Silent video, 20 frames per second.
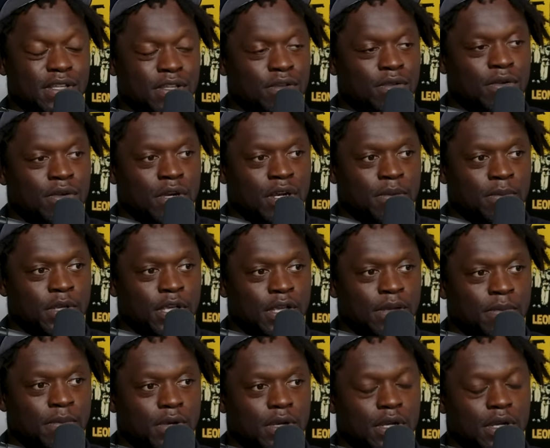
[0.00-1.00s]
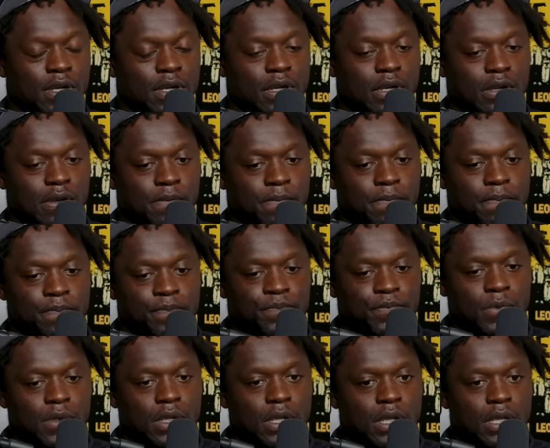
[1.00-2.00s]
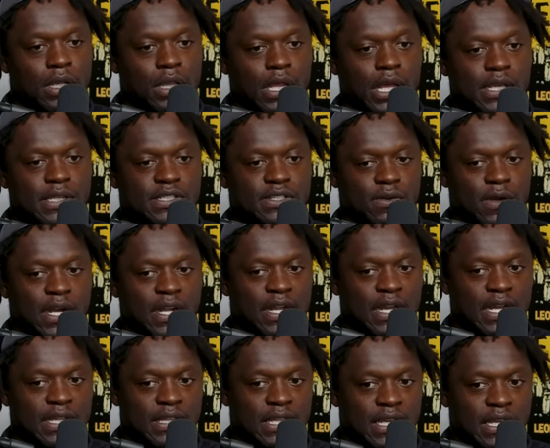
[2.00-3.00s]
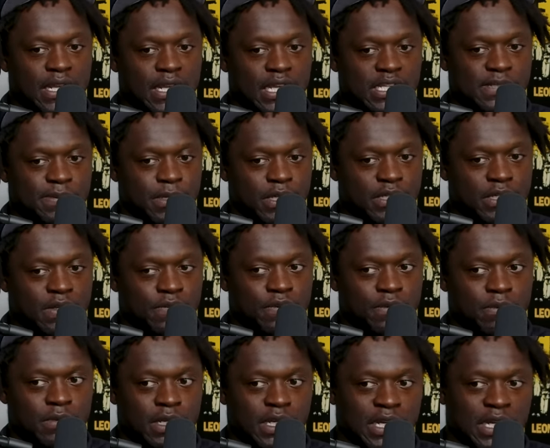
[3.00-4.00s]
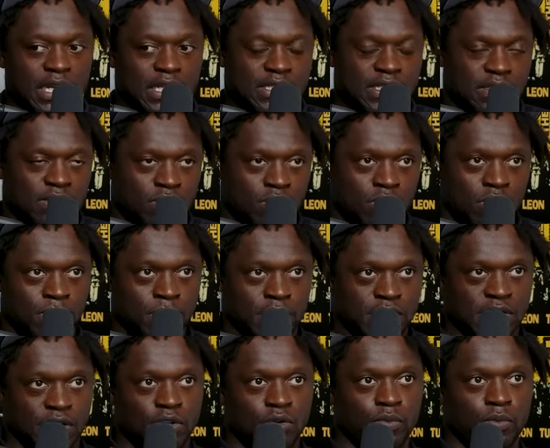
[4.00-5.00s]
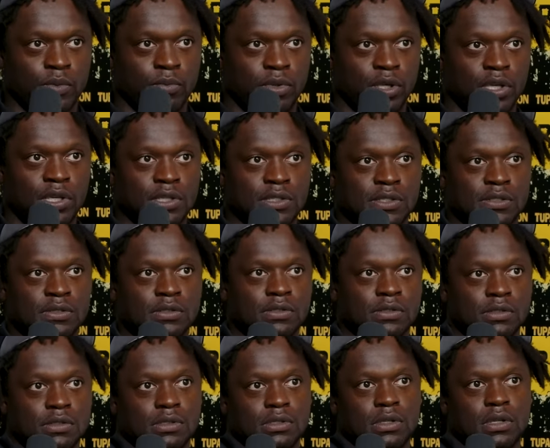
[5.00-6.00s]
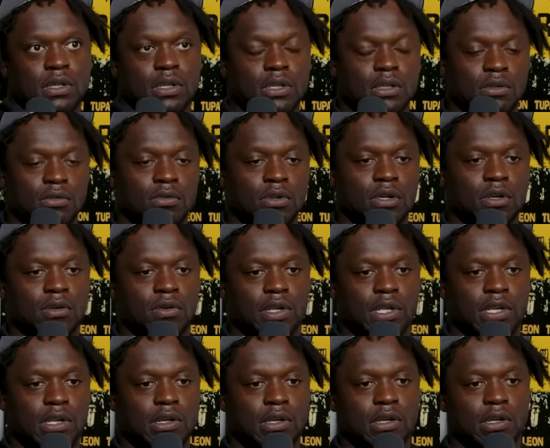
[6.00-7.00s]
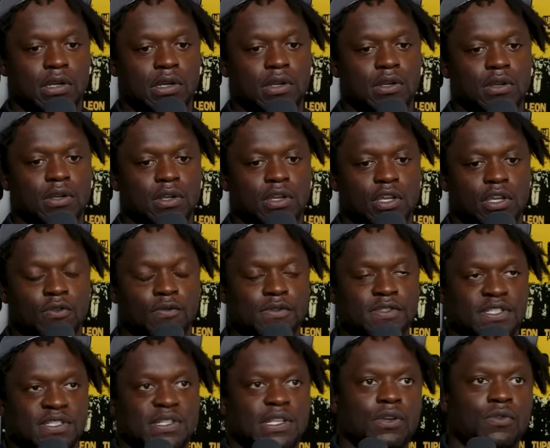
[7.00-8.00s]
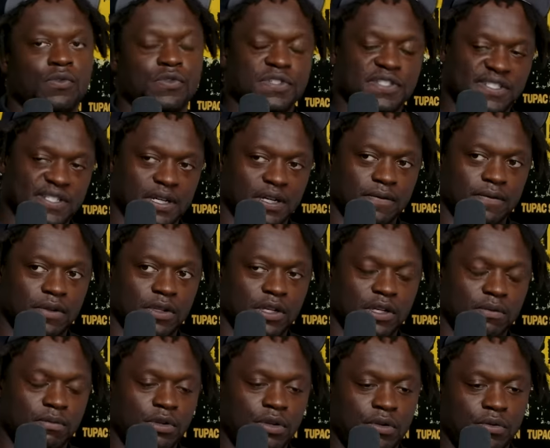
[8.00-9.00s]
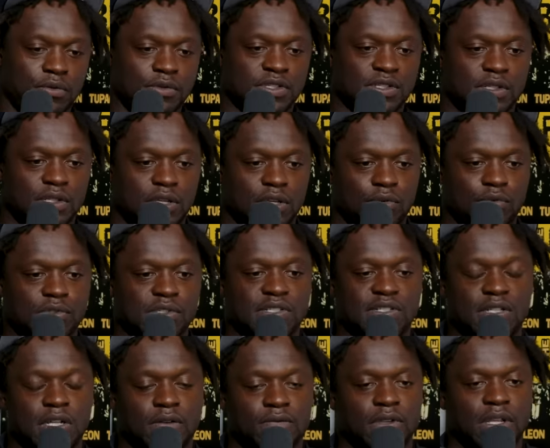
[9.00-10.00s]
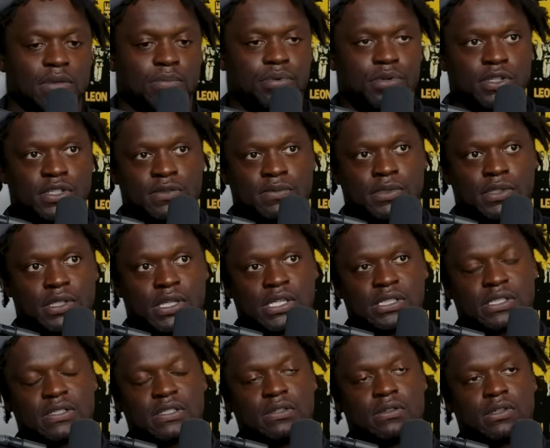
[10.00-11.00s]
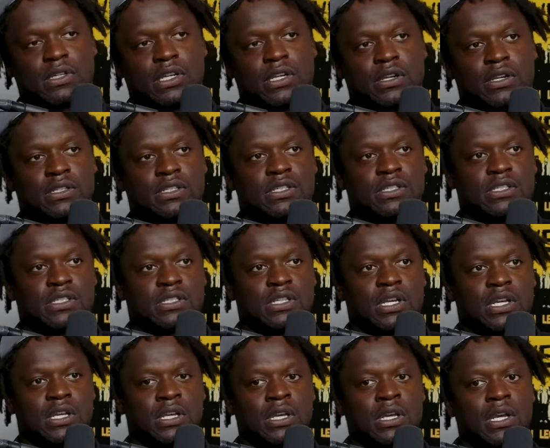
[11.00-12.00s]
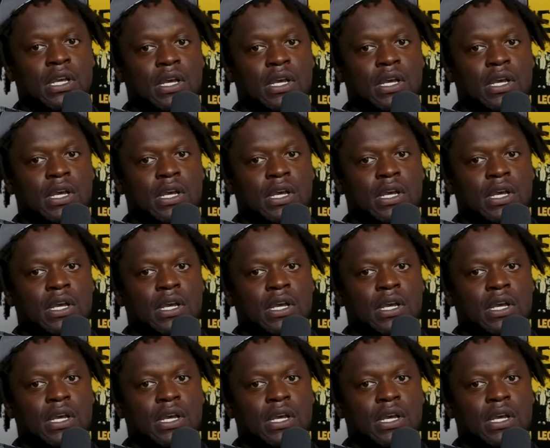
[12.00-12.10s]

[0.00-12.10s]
You know what I mean? But, like, so I got that aspect of him, but I got to know him as a human being too, you know, and it was tough love, but it was stuff that pushed me and I still carry to this day.